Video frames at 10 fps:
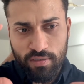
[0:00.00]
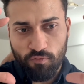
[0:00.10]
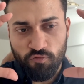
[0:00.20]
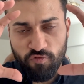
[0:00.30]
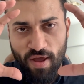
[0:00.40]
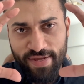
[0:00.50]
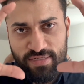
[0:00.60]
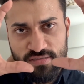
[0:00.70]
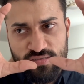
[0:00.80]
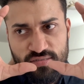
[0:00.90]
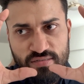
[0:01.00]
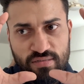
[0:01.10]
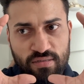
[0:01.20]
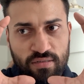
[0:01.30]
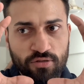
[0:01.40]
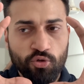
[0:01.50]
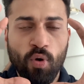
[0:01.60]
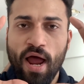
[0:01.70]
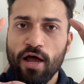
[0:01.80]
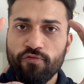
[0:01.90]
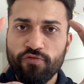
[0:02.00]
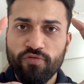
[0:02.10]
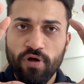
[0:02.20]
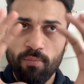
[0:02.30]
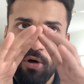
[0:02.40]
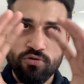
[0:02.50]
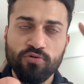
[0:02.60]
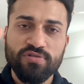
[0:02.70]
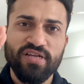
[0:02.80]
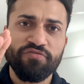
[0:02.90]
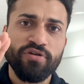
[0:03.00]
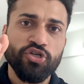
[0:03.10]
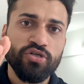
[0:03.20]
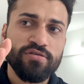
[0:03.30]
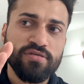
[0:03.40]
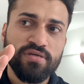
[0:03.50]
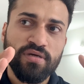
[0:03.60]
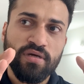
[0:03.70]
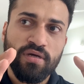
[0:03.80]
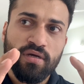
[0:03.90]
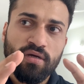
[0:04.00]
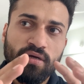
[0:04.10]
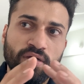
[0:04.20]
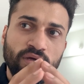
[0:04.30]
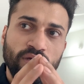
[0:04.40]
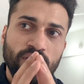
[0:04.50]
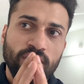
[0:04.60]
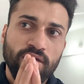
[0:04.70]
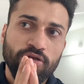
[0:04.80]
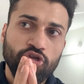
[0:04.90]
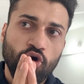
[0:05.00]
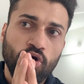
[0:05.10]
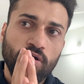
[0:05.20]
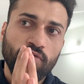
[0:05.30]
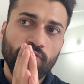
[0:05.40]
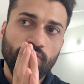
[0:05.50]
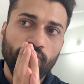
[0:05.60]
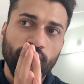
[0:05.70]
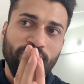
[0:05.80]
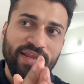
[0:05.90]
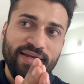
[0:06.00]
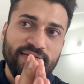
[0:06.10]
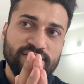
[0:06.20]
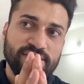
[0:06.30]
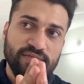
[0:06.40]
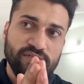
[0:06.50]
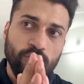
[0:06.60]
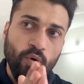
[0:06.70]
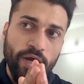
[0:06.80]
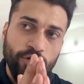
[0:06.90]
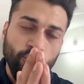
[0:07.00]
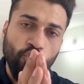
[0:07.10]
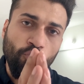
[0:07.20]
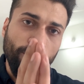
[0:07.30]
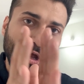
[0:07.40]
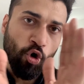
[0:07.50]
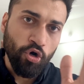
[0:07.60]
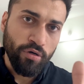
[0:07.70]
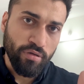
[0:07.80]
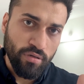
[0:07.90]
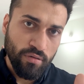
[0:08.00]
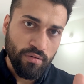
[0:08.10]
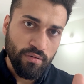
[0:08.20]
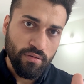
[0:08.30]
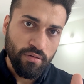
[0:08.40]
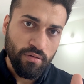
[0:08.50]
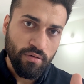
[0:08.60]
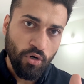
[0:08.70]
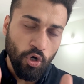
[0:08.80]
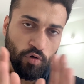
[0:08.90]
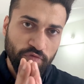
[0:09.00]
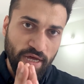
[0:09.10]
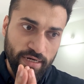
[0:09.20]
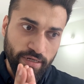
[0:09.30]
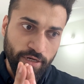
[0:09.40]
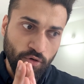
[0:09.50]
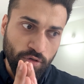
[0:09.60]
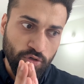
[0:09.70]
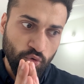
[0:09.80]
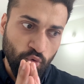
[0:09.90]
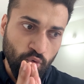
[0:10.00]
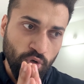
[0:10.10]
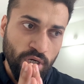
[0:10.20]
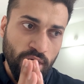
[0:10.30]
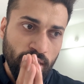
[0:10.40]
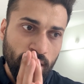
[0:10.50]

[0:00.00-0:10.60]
confines you have about those definitions, your willingness is required to go beyond all of that in order to